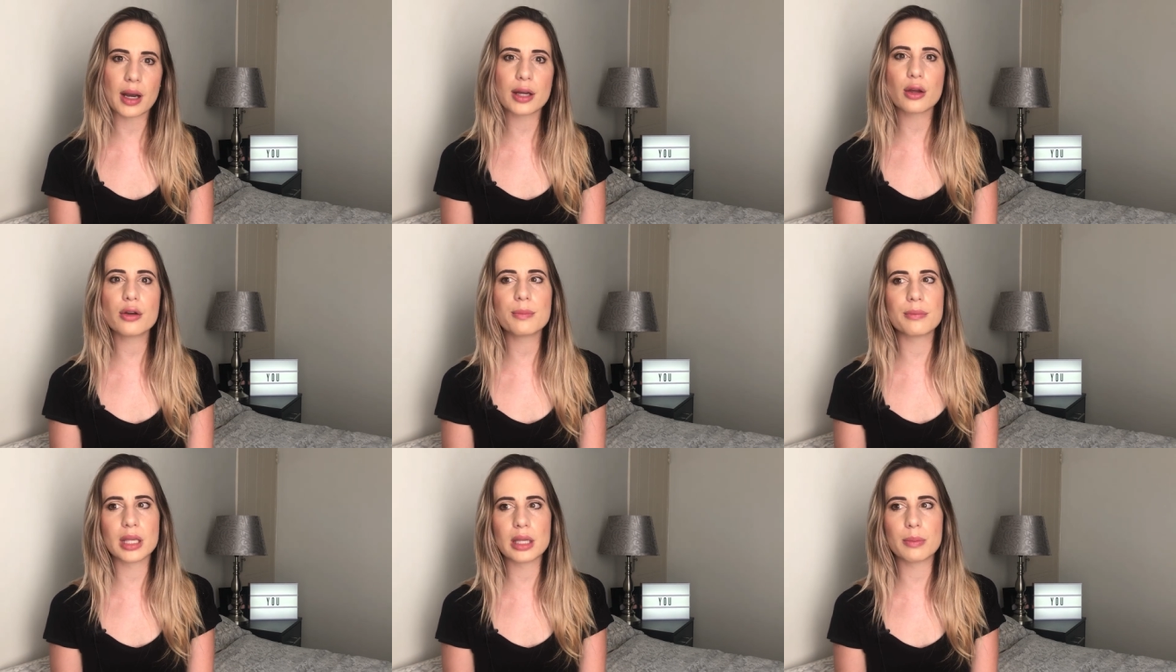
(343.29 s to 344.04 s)
And I
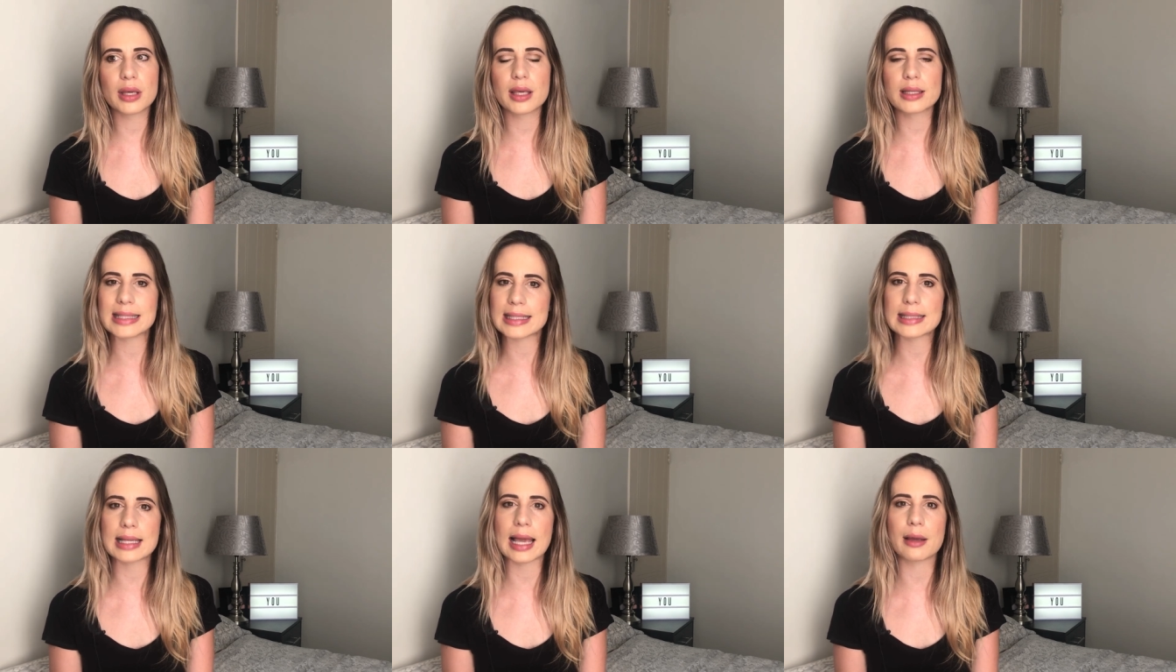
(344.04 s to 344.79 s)
don't mean because
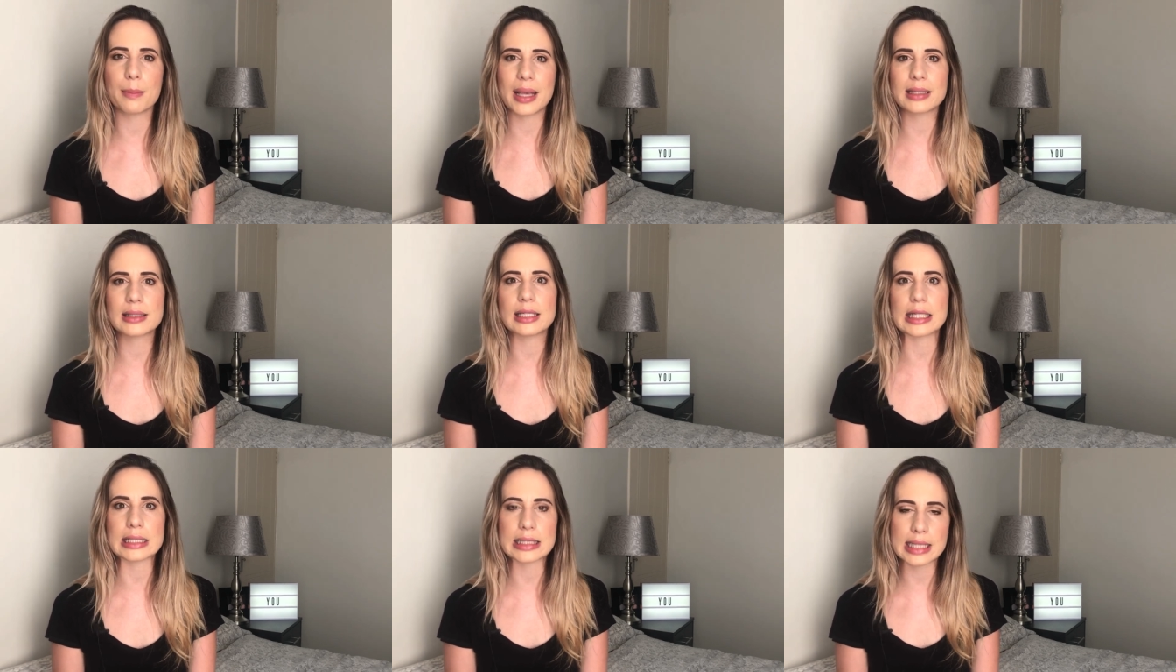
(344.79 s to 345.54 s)
he's like
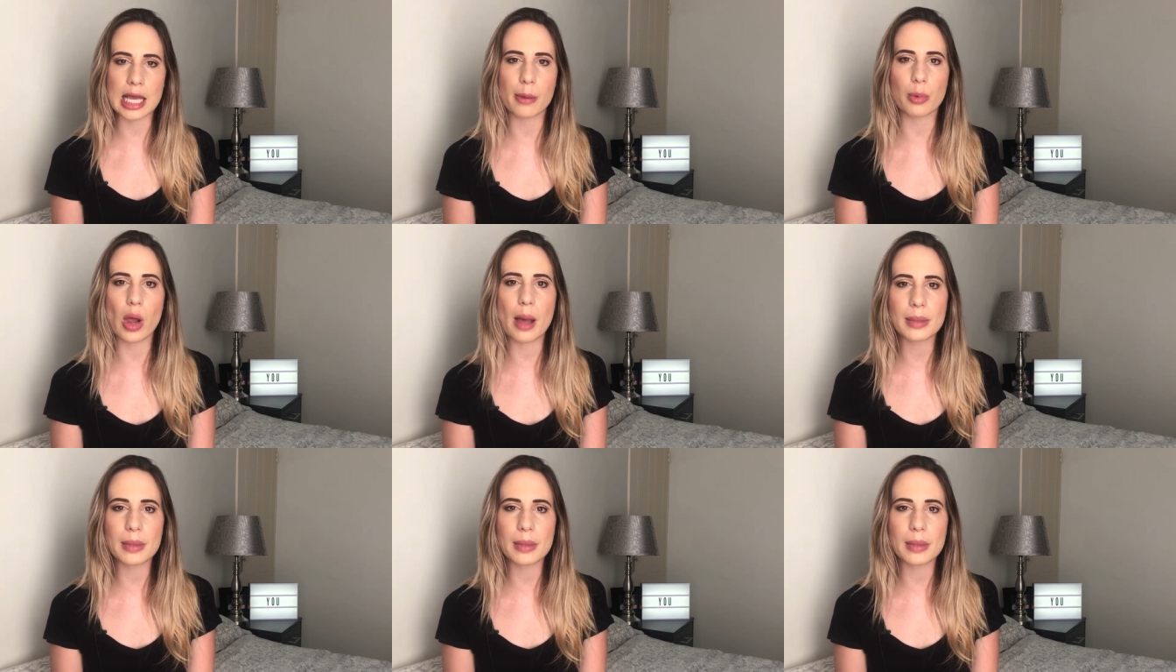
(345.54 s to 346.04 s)
mentally unstable.